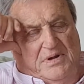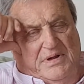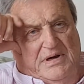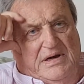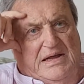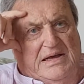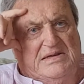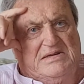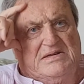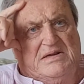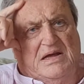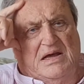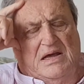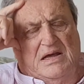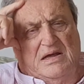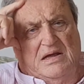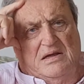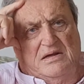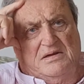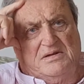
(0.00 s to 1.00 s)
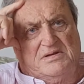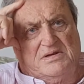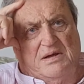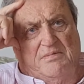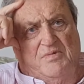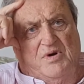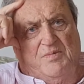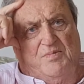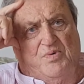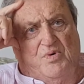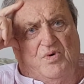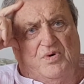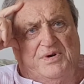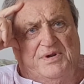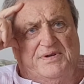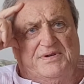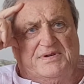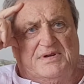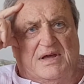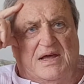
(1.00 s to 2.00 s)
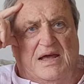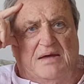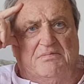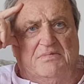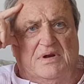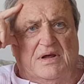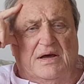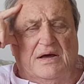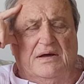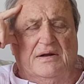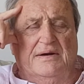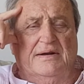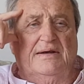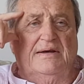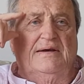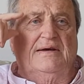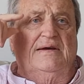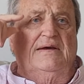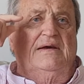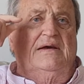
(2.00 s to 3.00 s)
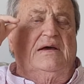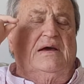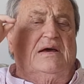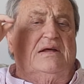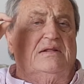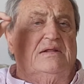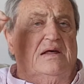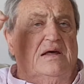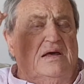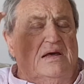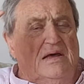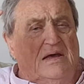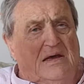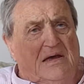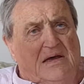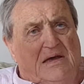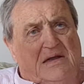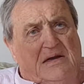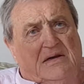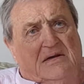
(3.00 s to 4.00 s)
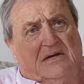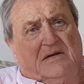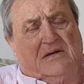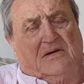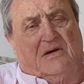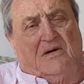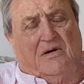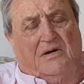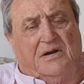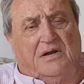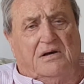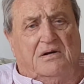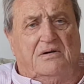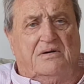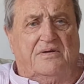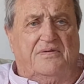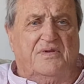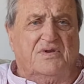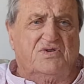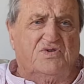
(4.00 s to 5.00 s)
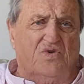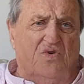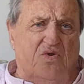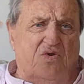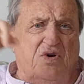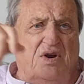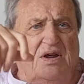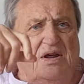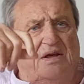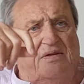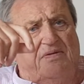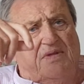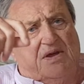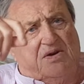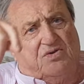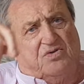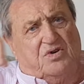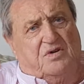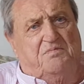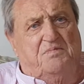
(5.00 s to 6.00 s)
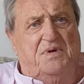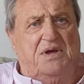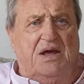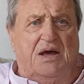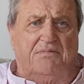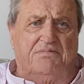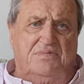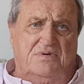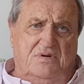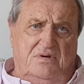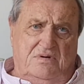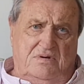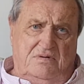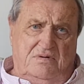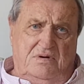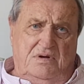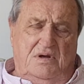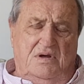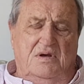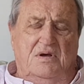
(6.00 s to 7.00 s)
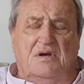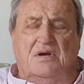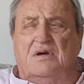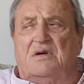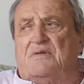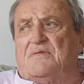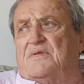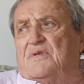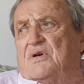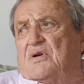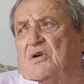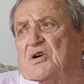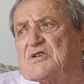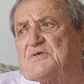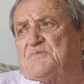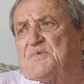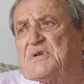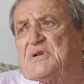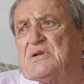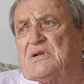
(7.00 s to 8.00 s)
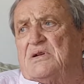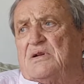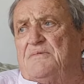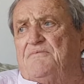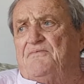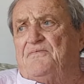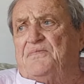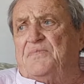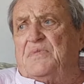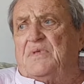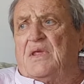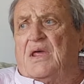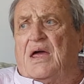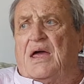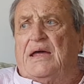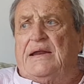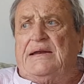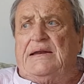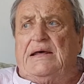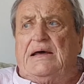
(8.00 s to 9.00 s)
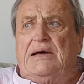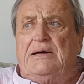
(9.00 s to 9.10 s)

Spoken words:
The next day, some reporters came down, and they had got hold of the story, and they took me up to the hospital, and